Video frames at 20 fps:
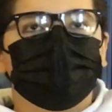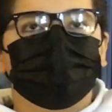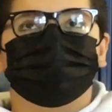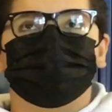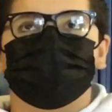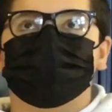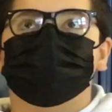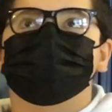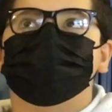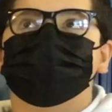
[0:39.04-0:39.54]

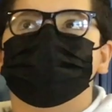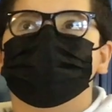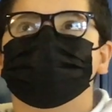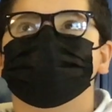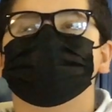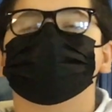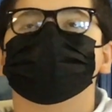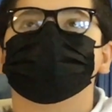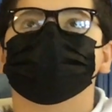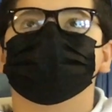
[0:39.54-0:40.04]
people
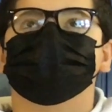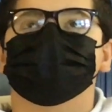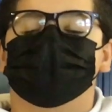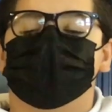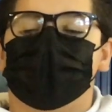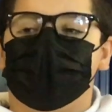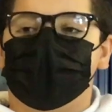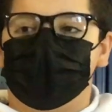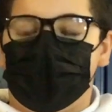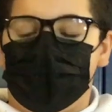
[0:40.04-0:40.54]

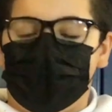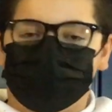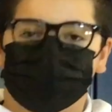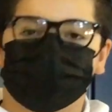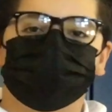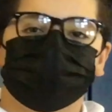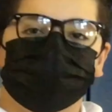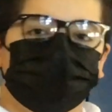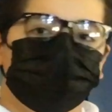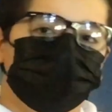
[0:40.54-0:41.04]
that have to
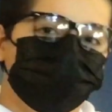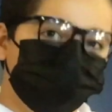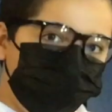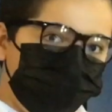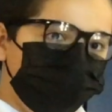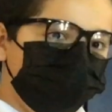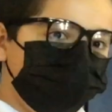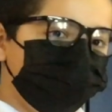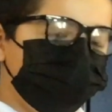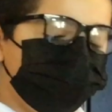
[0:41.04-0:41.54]
stay
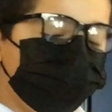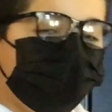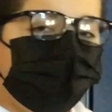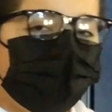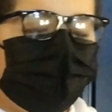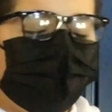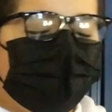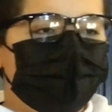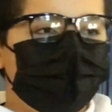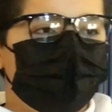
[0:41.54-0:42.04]
indoors
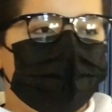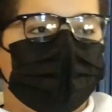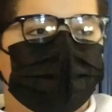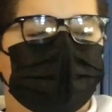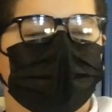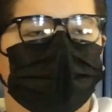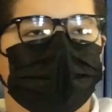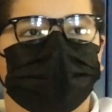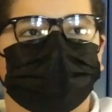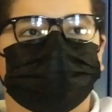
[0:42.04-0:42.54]

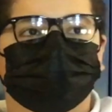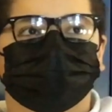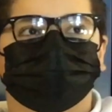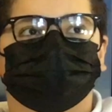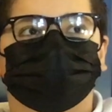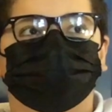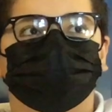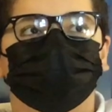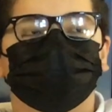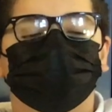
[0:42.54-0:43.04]
um,
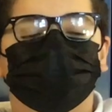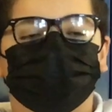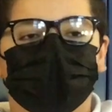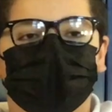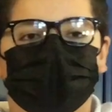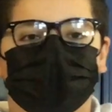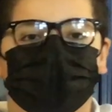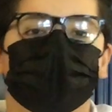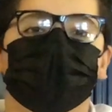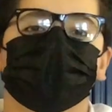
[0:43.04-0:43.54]

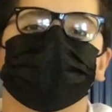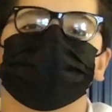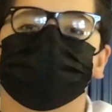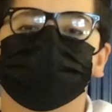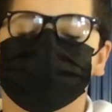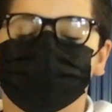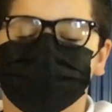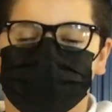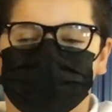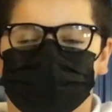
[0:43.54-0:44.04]
engage in
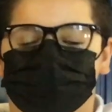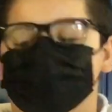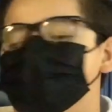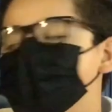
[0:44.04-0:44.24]
physical